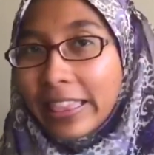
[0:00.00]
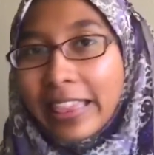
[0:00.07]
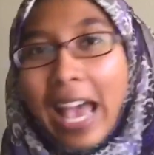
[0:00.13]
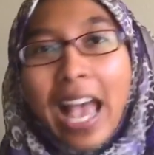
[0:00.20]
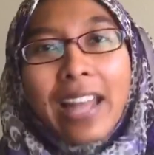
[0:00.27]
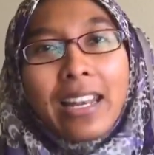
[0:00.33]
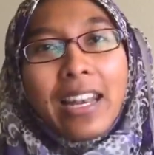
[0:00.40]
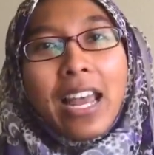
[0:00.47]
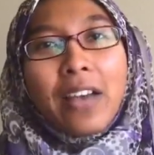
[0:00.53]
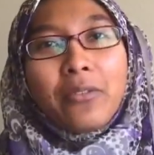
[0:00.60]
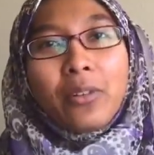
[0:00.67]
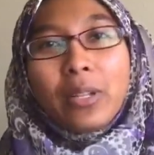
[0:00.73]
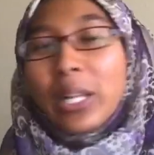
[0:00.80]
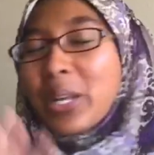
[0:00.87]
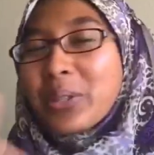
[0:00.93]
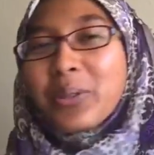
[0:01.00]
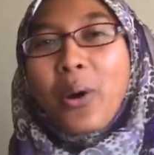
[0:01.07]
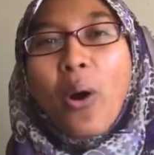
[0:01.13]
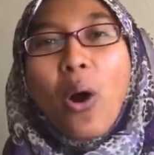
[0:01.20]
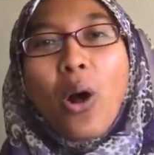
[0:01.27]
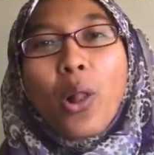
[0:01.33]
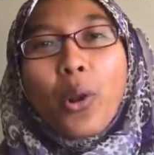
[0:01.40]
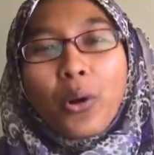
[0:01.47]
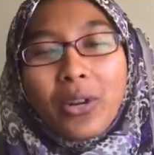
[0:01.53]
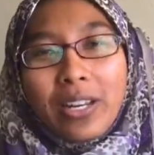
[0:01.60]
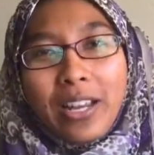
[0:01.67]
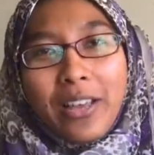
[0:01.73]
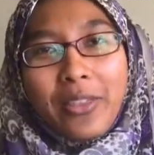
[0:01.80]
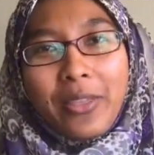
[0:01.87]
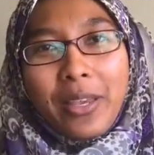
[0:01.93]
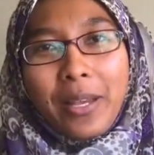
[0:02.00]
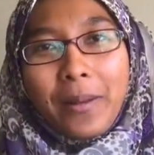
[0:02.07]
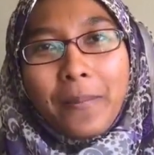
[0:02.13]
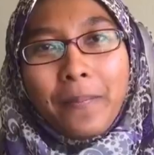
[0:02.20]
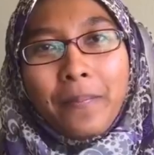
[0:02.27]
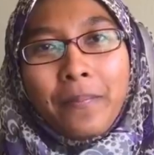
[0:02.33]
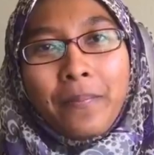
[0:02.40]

That level is all or nothing.